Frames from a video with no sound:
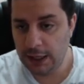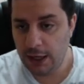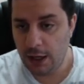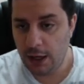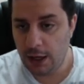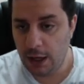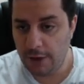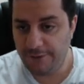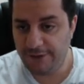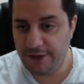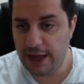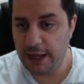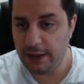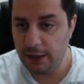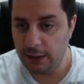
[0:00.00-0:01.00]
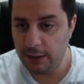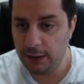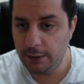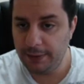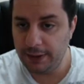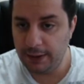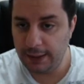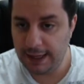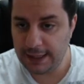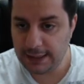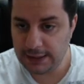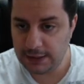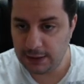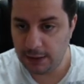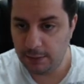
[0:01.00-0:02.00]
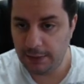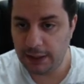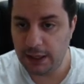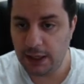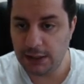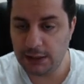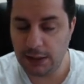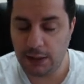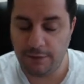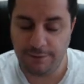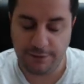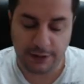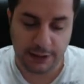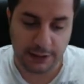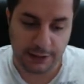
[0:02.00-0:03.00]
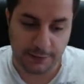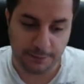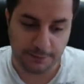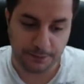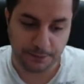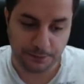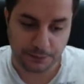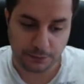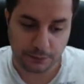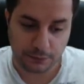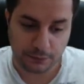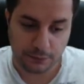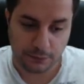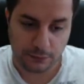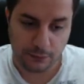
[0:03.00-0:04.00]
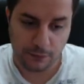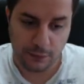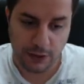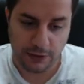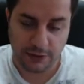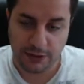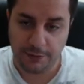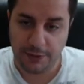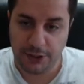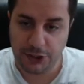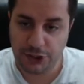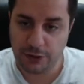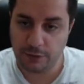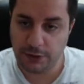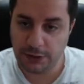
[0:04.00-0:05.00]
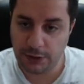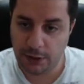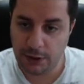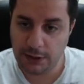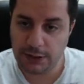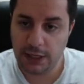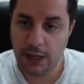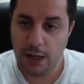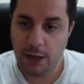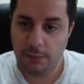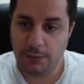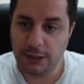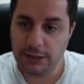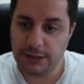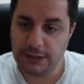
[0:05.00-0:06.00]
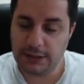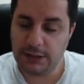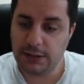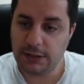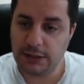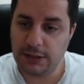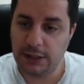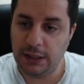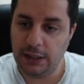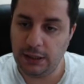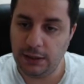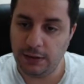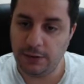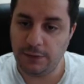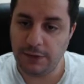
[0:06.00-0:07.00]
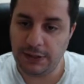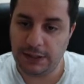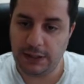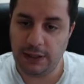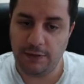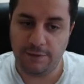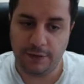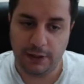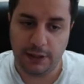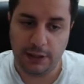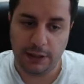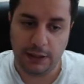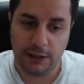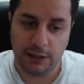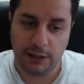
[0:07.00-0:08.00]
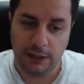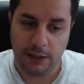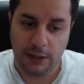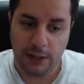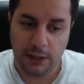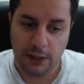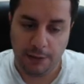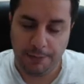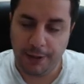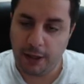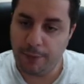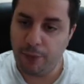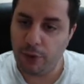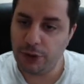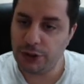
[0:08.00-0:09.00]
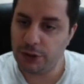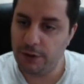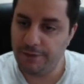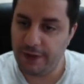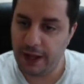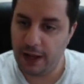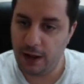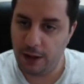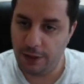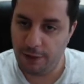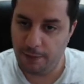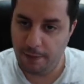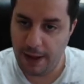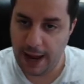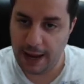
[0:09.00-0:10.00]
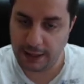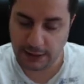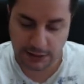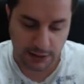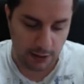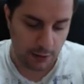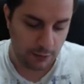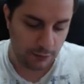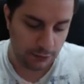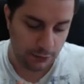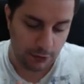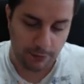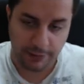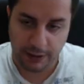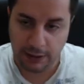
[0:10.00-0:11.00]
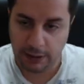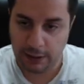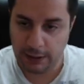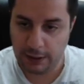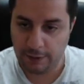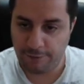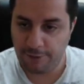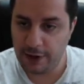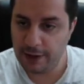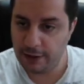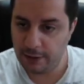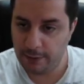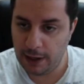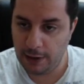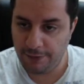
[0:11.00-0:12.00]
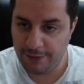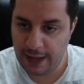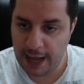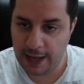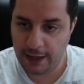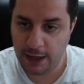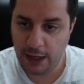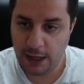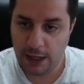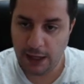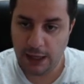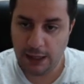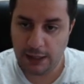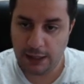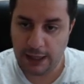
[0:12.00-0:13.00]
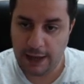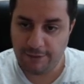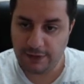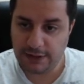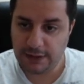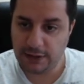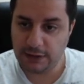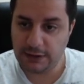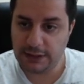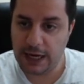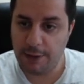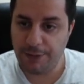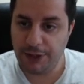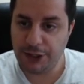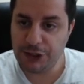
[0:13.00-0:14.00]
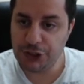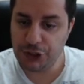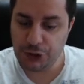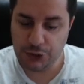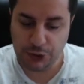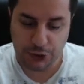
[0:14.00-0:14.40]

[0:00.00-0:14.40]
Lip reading: offset a little bit less because of the diminishing returns, but you're still gonna receive a big portion of the health back. So don't be frightened about that. Every single time that you